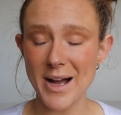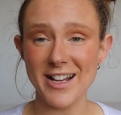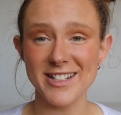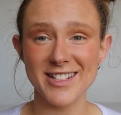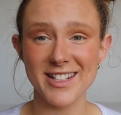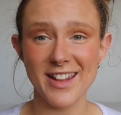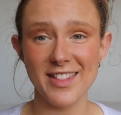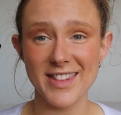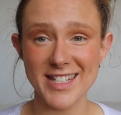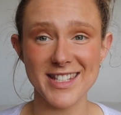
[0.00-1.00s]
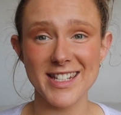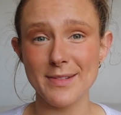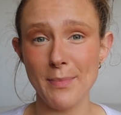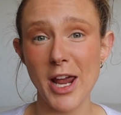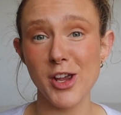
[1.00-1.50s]
but this
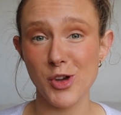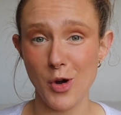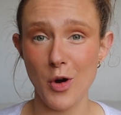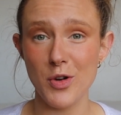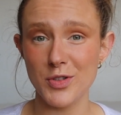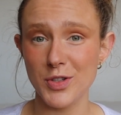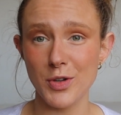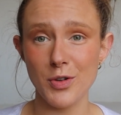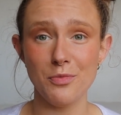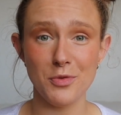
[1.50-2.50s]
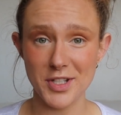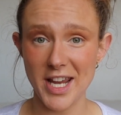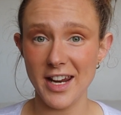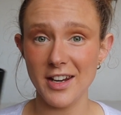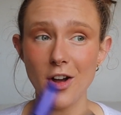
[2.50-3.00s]
is my go-to
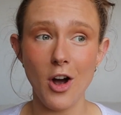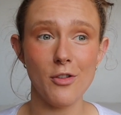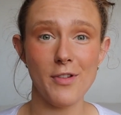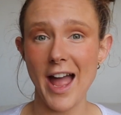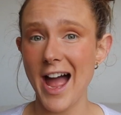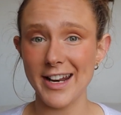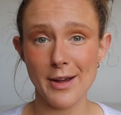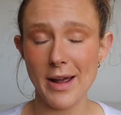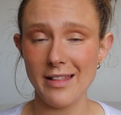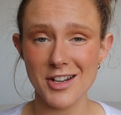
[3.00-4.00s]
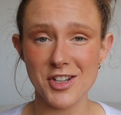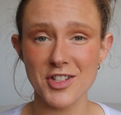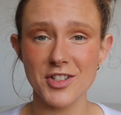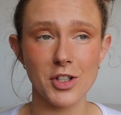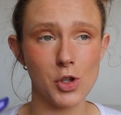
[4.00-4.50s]
routine of how to get my
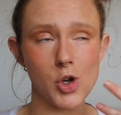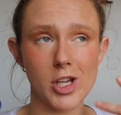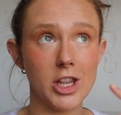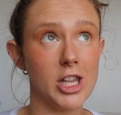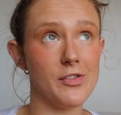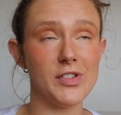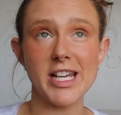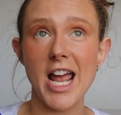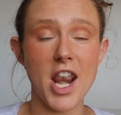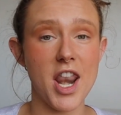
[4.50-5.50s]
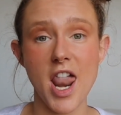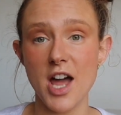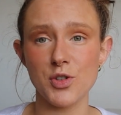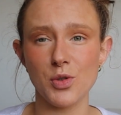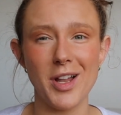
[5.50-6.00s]
lashes to look lovely and
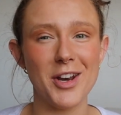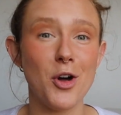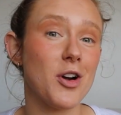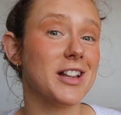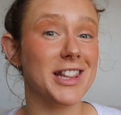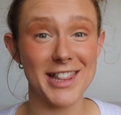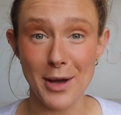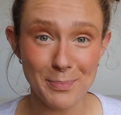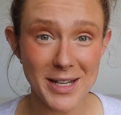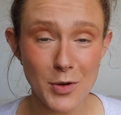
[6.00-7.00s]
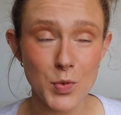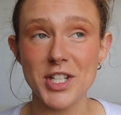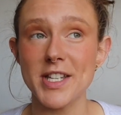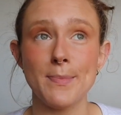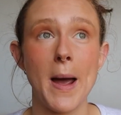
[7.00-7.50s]
natural and not clumpy,
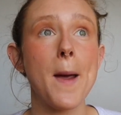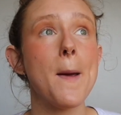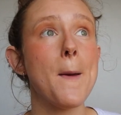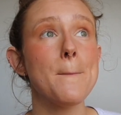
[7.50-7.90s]
which is my